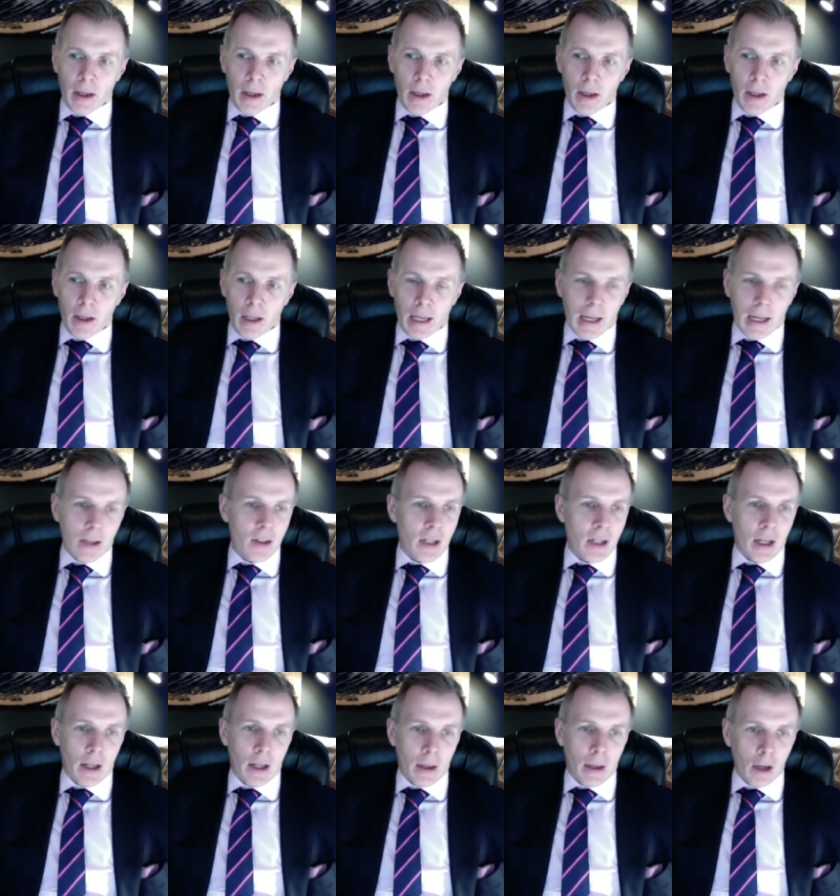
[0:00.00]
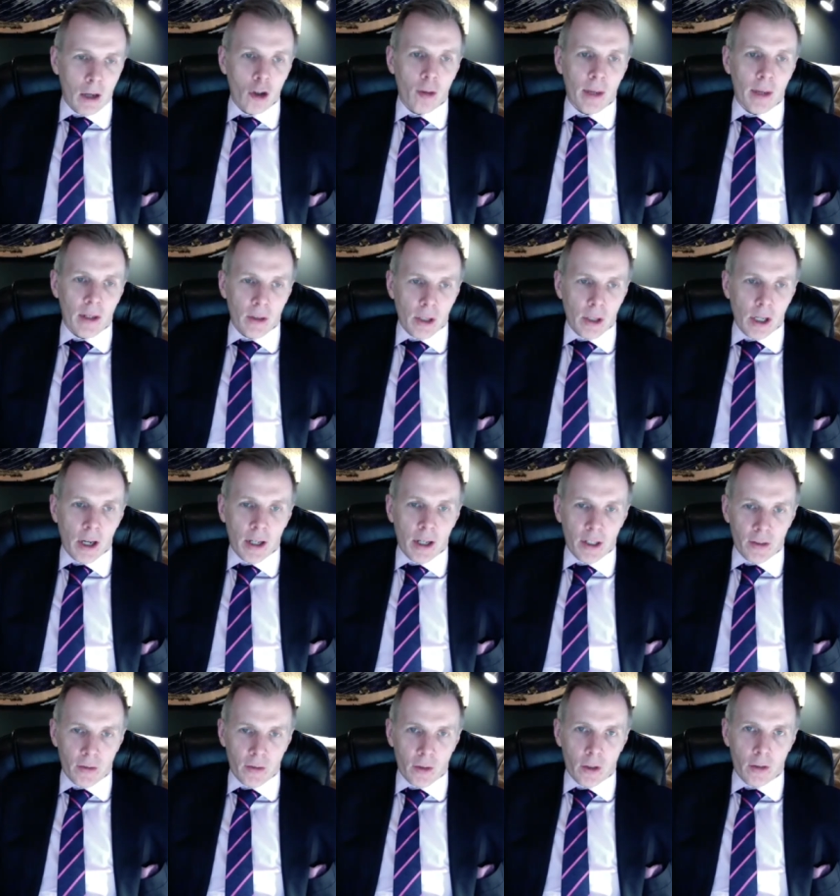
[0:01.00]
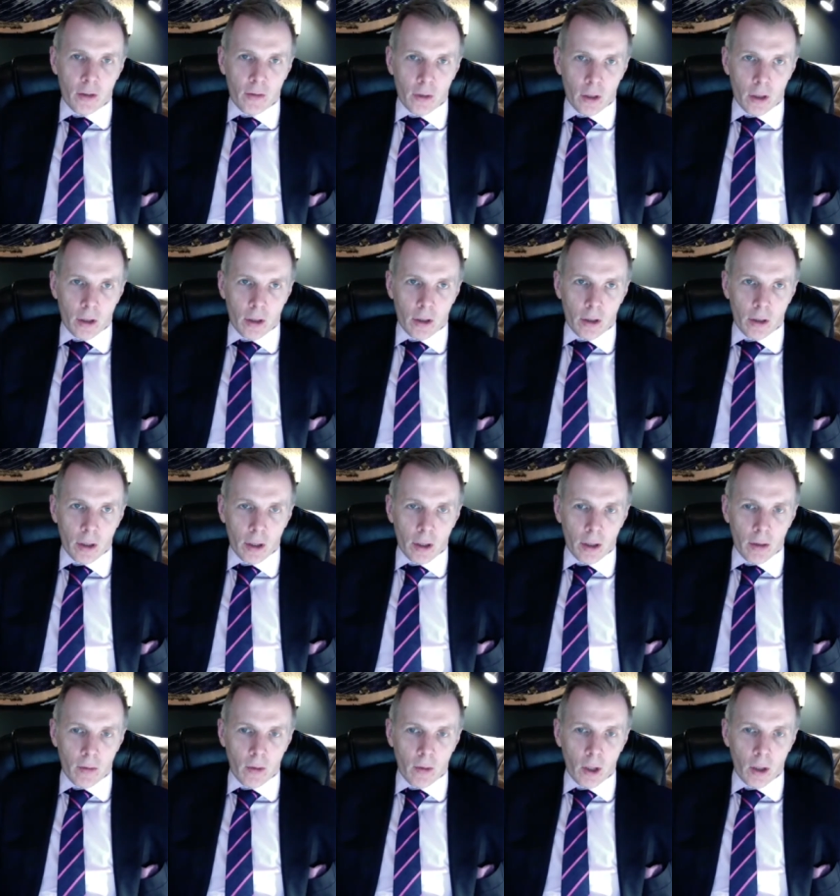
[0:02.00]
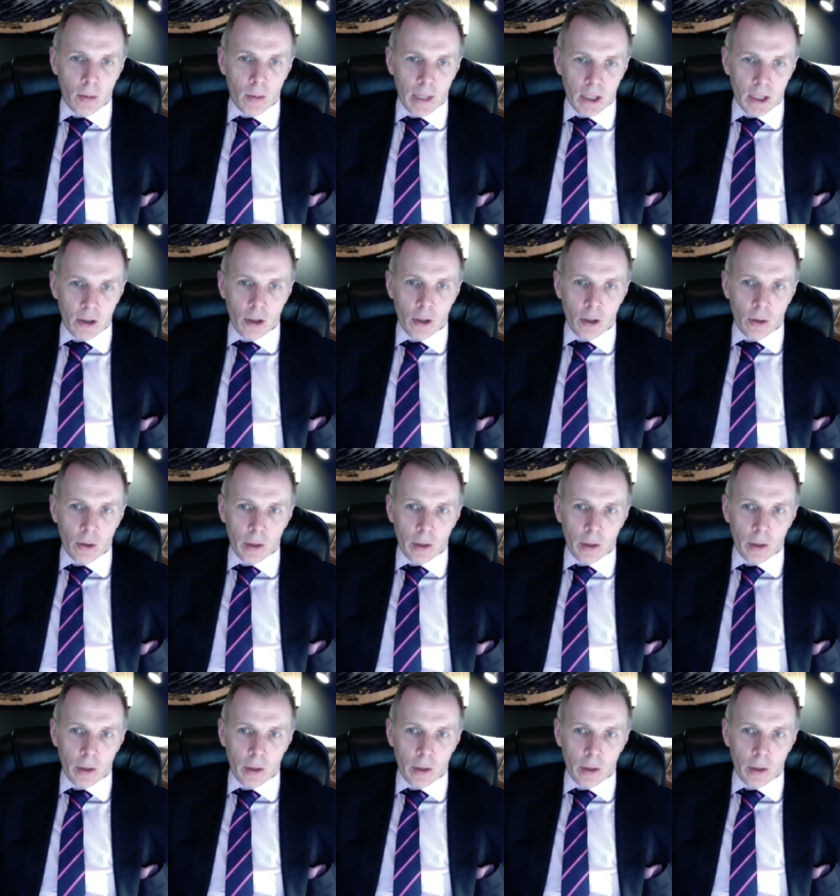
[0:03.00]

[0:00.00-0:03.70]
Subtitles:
that's an incremental cost for the restaurant owner.